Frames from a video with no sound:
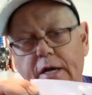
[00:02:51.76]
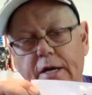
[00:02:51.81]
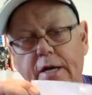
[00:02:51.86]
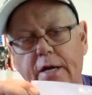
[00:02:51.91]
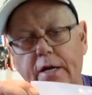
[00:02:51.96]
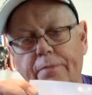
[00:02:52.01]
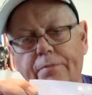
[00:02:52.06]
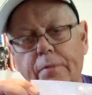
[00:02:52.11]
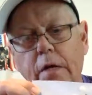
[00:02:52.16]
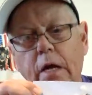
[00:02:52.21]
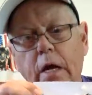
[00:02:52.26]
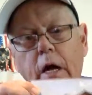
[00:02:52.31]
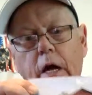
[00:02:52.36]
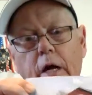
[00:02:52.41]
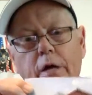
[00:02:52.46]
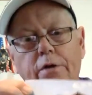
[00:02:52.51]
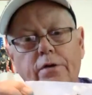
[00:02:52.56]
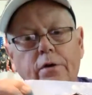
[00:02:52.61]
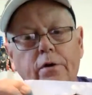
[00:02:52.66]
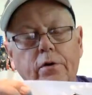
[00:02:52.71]
in it.
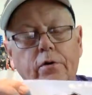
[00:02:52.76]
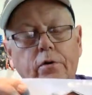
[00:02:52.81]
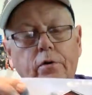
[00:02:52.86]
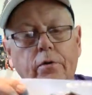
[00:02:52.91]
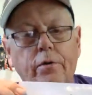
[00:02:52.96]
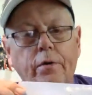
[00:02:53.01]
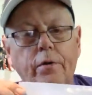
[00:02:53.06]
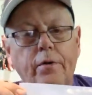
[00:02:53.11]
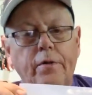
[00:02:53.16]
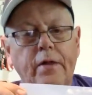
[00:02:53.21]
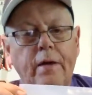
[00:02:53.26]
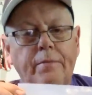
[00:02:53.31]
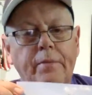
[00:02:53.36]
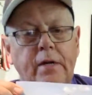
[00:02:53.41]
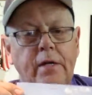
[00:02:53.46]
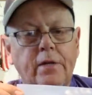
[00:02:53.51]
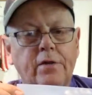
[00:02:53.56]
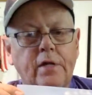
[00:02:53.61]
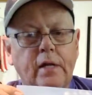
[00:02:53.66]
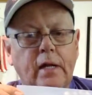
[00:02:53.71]
So that
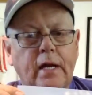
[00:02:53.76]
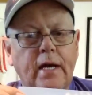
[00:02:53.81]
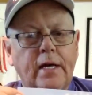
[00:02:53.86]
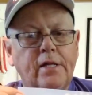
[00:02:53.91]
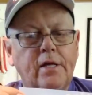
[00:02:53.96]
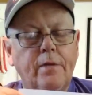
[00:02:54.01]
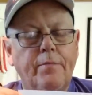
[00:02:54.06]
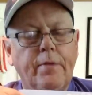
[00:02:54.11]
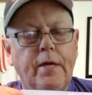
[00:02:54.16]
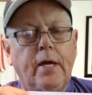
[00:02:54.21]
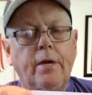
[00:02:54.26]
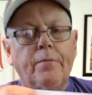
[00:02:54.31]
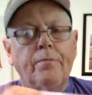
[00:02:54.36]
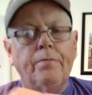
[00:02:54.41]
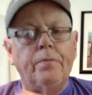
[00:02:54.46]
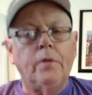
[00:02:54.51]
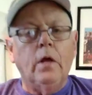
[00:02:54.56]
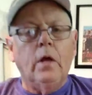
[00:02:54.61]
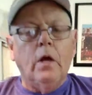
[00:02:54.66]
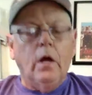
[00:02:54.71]
means a lot to me.
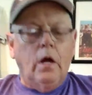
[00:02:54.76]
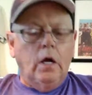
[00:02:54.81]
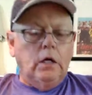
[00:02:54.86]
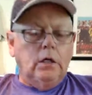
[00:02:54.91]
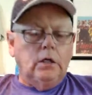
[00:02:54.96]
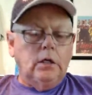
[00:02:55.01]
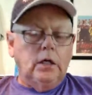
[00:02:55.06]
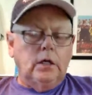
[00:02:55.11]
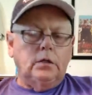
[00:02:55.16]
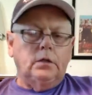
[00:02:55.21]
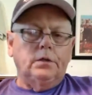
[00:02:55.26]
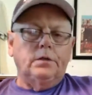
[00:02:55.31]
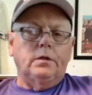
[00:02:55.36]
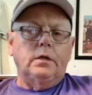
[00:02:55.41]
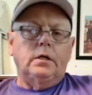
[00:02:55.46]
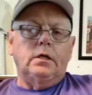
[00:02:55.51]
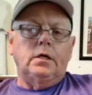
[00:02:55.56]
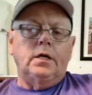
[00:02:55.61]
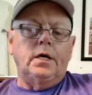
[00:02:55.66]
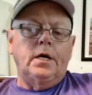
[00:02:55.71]

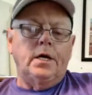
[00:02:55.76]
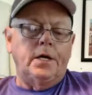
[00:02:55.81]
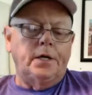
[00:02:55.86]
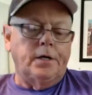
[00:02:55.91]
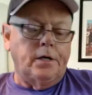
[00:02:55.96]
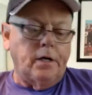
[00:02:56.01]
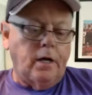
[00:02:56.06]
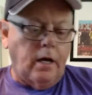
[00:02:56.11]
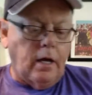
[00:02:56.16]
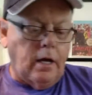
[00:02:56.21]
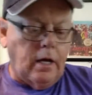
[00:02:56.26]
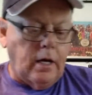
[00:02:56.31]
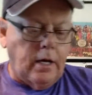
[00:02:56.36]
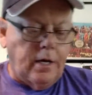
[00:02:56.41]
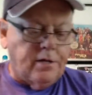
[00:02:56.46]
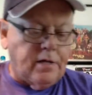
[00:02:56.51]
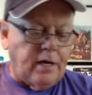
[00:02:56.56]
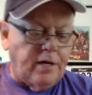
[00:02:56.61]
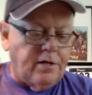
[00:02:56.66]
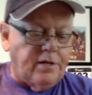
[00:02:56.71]
And
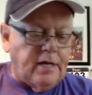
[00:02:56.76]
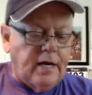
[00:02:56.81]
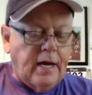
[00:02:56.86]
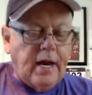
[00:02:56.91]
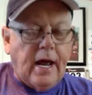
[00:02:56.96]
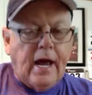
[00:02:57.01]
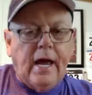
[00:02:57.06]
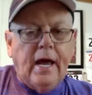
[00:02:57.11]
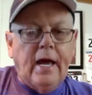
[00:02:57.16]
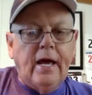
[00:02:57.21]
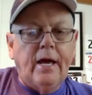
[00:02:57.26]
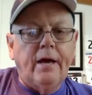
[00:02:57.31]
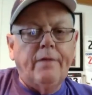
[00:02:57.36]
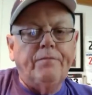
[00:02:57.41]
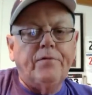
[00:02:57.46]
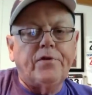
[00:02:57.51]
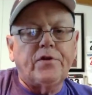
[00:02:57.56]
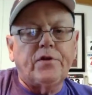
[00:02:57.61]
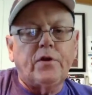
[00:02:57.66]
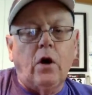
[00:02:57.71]
as I said, I
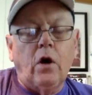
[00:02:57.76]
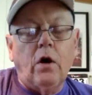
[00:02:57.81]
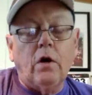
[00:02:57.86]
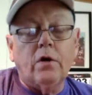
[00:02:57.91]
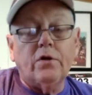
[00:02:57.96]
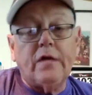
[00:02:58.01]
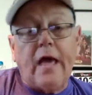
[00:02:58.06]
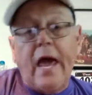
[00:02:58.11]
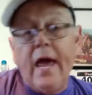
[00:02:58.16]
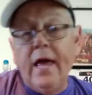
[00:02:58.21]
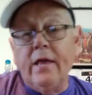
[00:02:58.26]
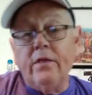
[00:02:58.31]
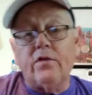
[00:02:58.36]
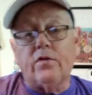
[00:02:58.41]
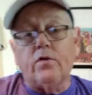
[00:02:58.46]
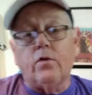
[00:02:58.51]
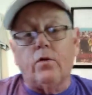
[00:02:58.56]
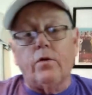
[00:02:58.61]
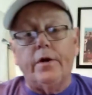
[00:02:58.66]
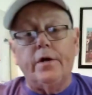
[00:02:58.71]
have songs and
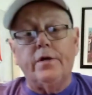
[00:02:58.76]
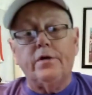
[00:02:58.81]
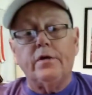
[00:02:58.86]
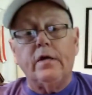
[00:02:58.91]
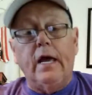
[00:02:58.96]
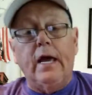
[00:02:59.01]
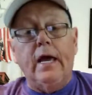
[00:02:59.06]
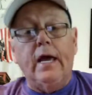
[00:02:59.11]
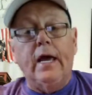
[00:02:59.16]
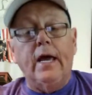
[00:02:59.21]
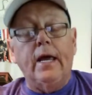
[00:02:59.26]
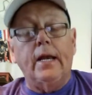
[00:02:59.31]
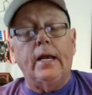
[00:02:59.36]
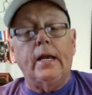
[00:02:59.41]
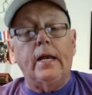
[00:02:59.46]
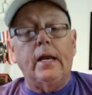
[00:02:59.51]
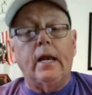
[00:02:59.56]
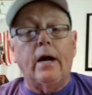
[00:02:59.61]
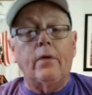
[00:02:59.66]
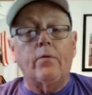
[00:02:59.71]
stories,
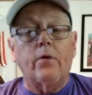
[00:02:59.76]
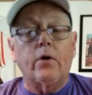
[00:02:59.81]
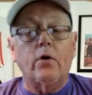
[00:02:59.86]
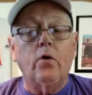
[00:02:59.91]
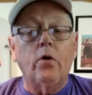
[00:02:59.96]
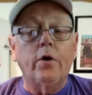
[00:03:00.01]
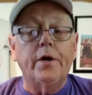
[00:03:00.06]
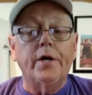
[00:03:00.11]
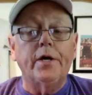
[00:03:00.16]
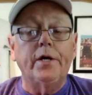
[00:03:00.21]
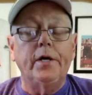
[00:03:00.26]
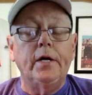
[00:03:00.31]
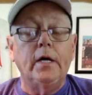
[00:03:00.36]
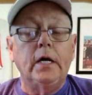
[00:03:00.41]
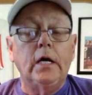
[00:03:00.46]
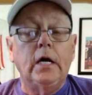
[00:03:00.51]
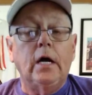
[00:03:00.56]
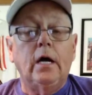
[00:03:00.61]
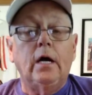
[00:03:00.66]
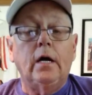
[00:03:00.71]
and I recorded
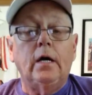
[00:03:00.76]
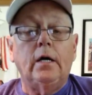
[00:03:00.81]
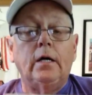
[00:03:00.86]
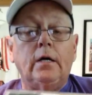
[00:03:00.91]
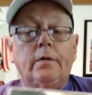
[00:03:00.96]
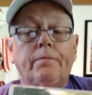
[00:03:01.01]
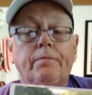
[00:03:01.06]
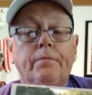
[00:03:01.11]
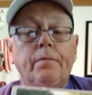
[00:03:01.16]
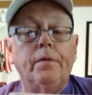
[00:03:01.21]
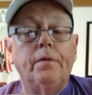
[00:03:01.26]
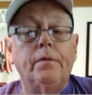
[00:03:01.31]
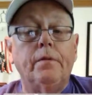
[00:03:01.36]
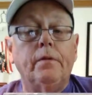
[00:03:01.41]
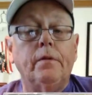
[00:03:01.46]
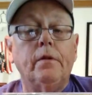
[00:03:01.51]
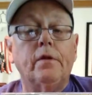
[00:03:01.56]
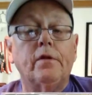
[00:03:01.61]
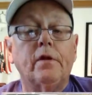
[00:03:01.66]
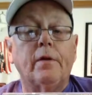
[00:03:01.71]

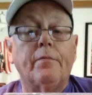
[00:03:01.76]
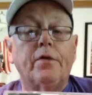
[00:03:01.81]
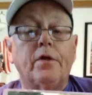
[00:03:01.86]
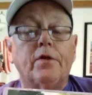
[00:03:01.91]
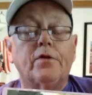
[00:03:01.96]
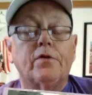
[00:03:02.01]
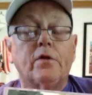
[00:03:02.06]
some of the